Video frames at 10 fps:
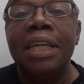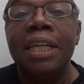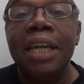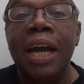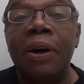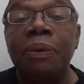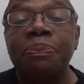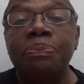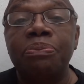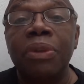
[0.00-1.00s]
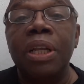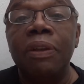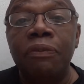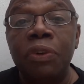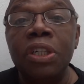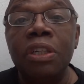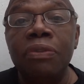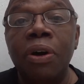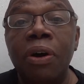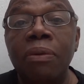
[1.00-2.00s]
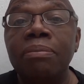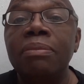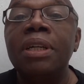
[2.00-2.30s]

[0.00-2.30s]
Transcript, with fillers: Now, first of all,